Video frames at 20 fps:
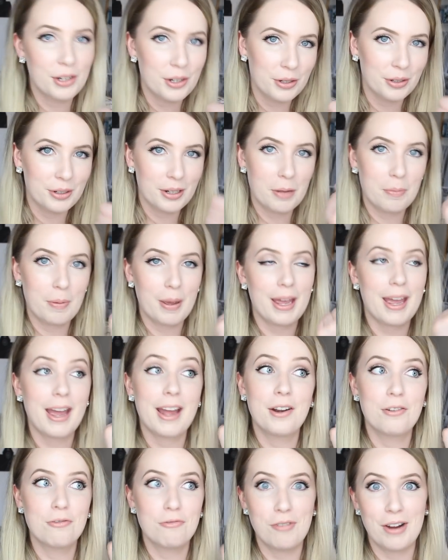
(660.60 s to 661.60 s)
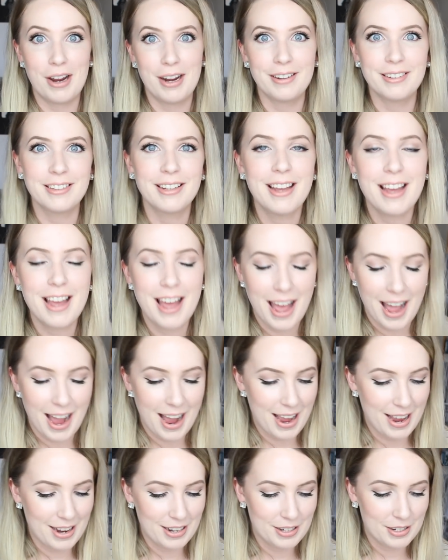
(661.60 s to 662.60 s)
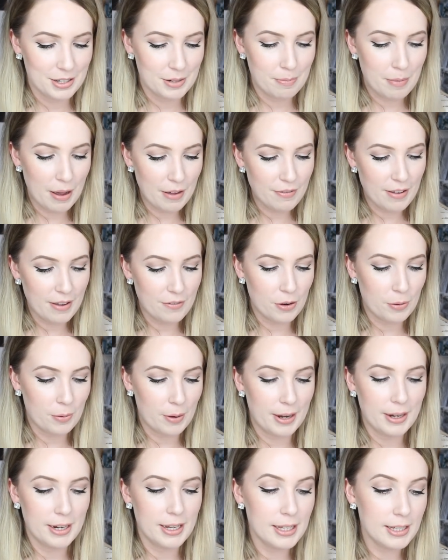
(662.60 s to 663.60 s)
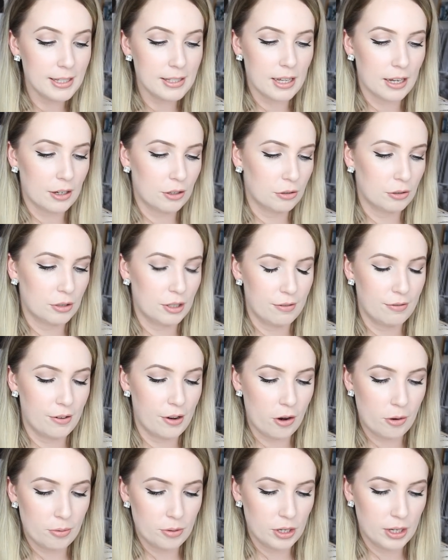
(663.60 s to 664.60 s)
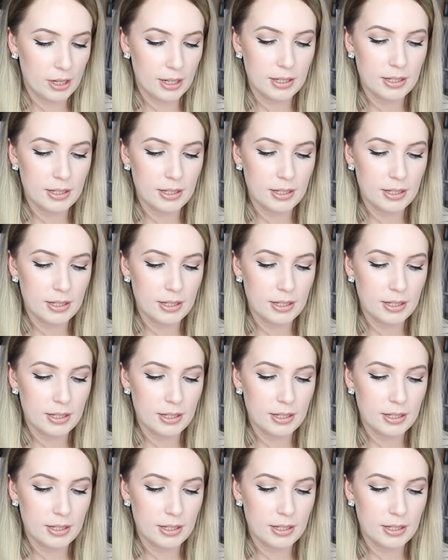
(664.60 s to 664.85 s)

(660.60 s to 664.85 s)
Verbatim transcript: a nude lippy and a red. And my favourite one is a cruelty-free option.